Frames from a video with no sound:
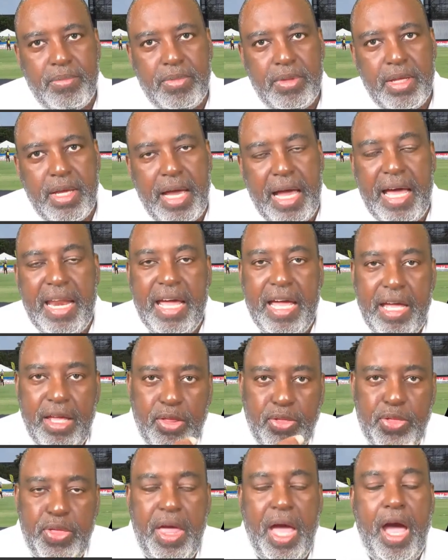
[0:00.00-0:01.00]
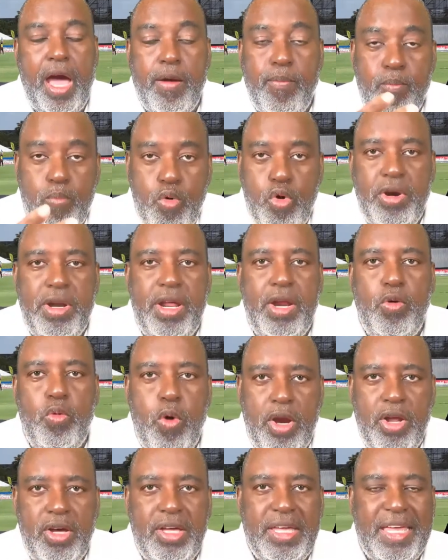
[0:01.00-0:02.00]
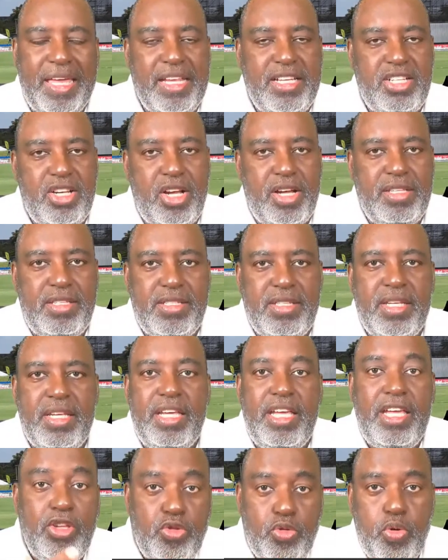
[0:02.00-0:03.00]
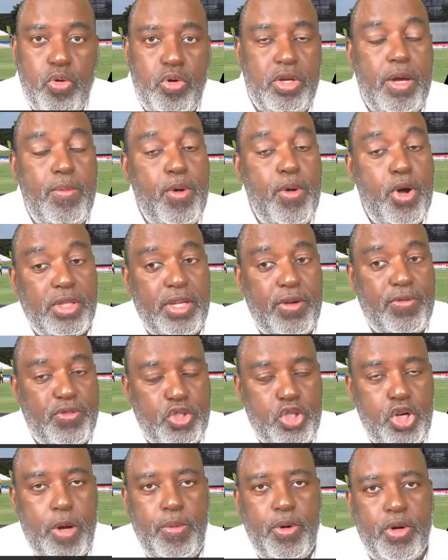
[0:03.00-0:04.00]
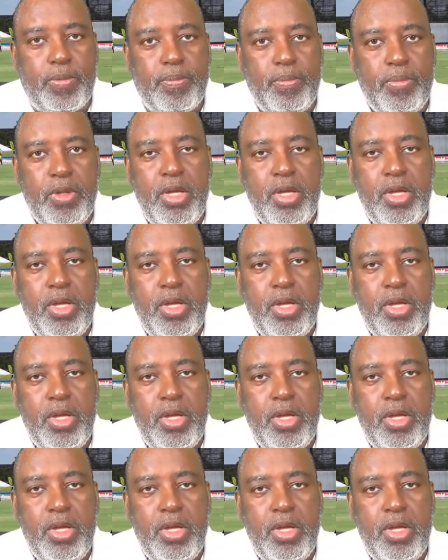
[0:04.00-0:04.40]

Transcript: And on more than one occasions, he took them out of trouble.